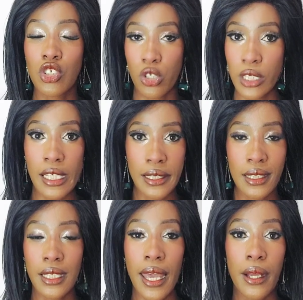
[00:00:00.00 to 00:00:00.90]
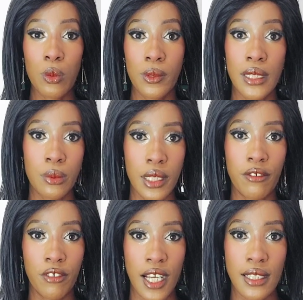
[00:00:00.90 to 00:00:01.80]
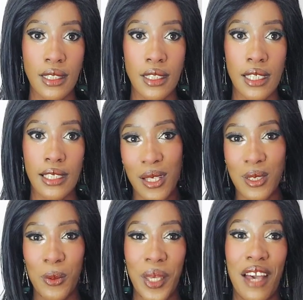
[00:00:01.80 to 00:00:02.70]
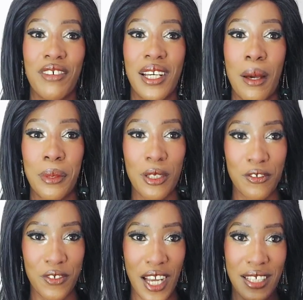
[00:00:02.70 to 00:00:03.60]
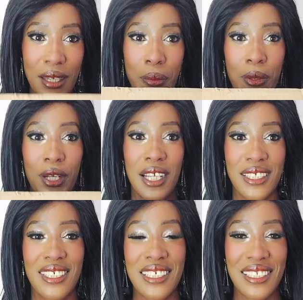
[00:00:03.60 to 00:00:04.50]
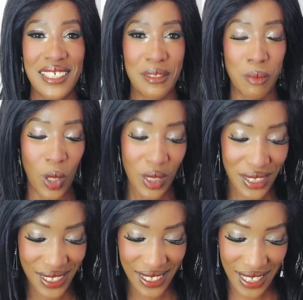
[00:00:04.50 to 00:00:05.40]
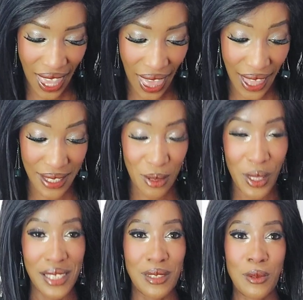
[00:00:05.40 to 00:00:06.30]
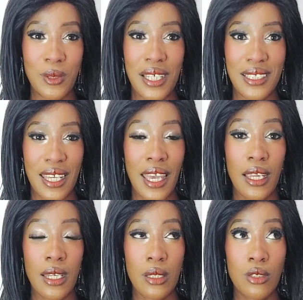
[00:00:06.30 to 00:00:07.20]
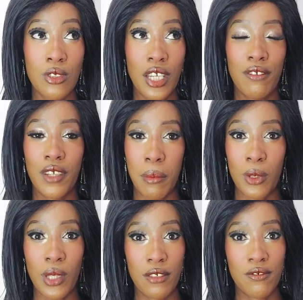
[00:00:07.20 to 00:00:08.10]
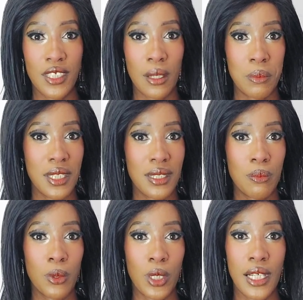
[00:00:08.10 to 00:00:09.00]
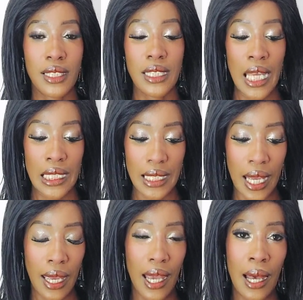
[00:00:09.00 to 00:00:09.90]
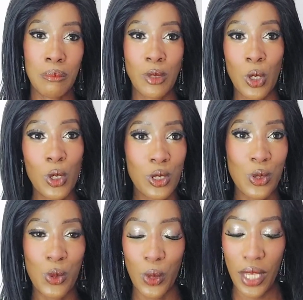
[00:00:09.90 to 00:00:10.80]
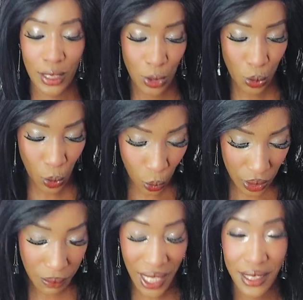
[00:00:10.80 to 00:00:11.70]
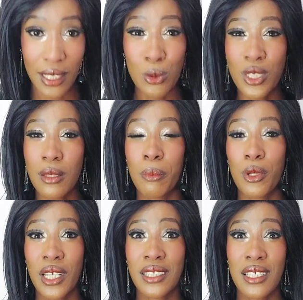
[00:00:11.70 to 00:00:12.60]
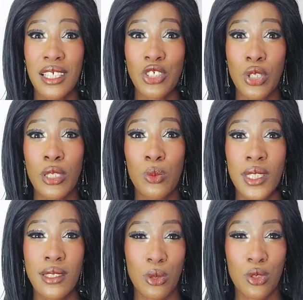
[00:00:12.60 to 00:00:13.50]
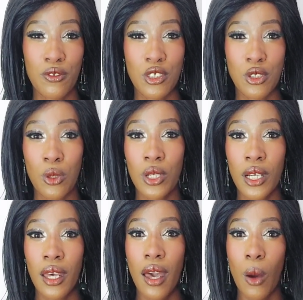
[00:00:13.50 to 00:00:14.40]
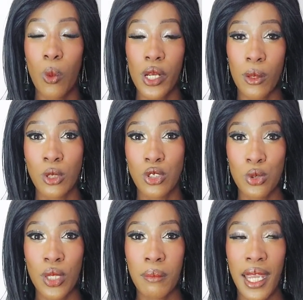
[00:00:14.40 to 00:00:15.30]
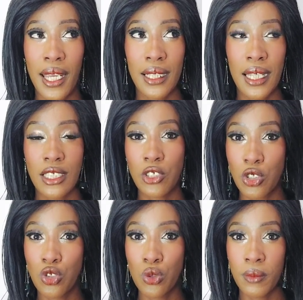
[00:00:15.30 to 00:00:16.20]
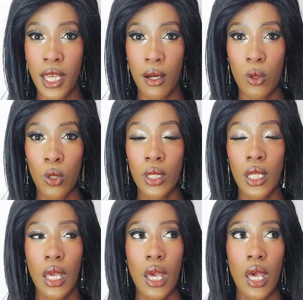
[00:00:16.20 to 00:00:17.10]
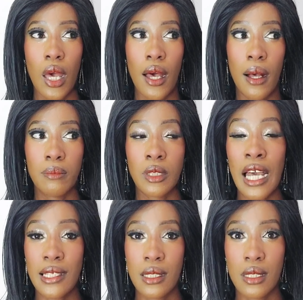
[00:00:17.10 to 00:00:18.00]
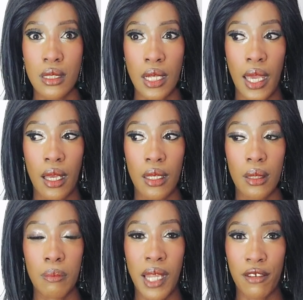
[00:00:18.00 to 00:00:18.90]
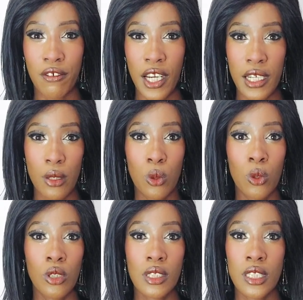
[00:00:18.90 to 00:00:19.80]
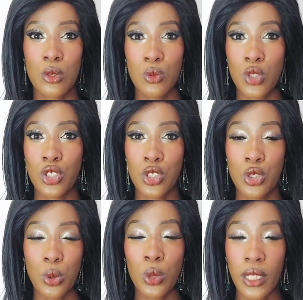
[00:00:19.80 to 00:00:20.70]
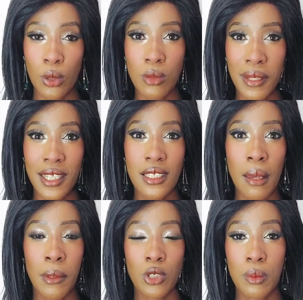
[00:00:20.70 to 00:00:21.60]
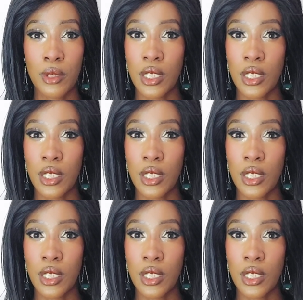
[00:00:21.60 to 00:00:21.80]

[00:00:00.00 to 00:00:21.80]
straightened it like really, really fast. And so we have a couple of Garnier products in this box, and you guys know that I raved about that vitamin C product, and I am not going to hold back. That was the product that actually went out of stock when I was doing my last Jumia haul. last like Black Friday haul, it was sold out by the time I was